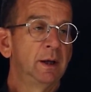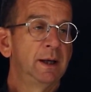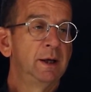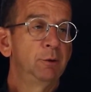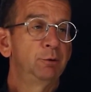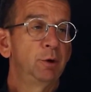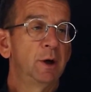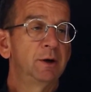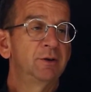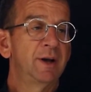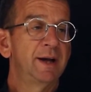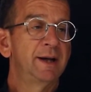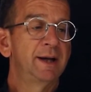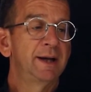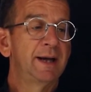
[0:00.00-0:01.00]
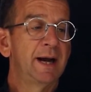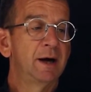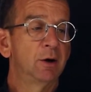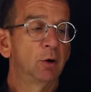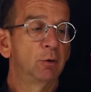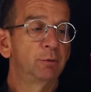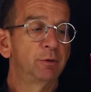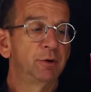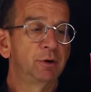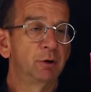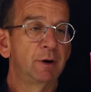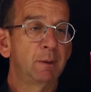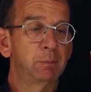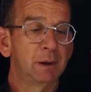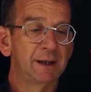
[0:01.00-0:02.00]
And if you are taking care of the
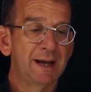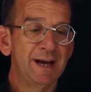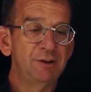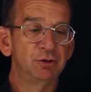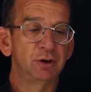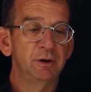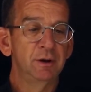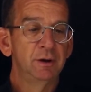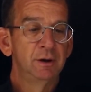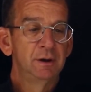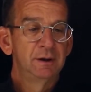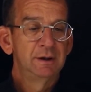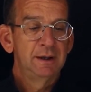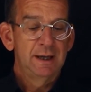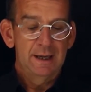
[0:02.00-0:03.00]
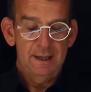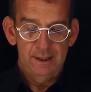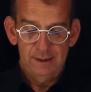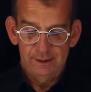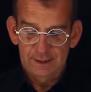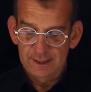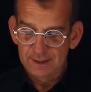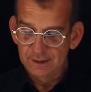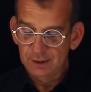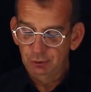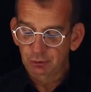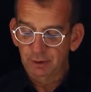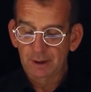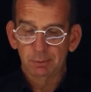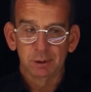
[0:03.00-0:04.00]
replication, then
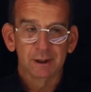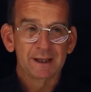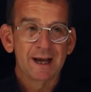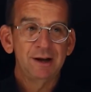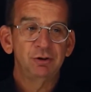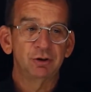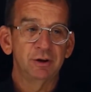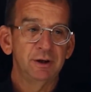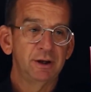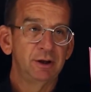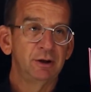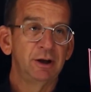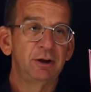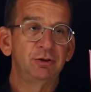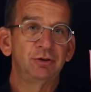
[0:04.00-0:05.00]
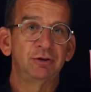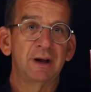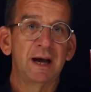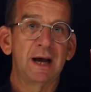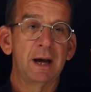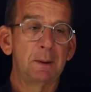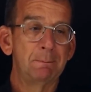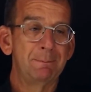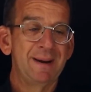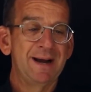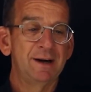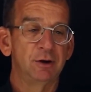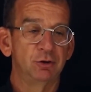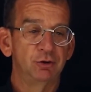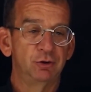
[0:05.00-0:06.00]
this replication is
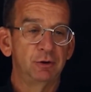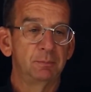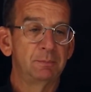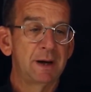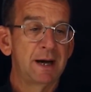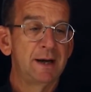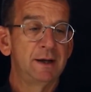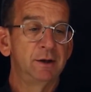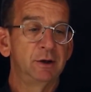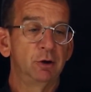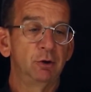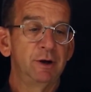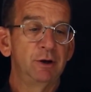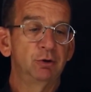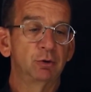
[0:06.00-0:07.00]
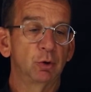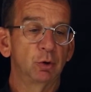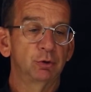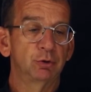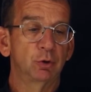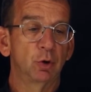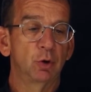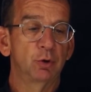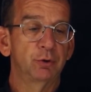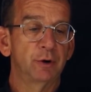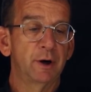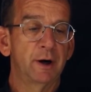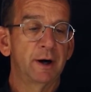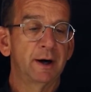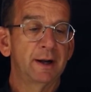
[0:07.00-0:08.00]
managed by the resource called
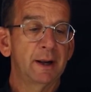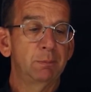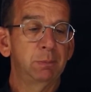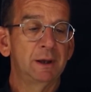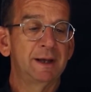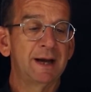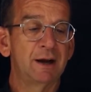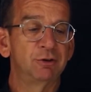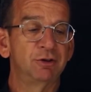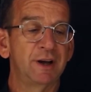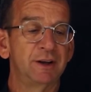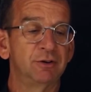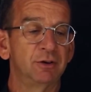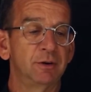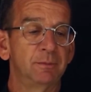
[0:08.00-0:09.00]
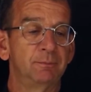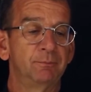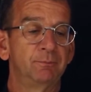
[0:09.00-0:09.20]
a replica set.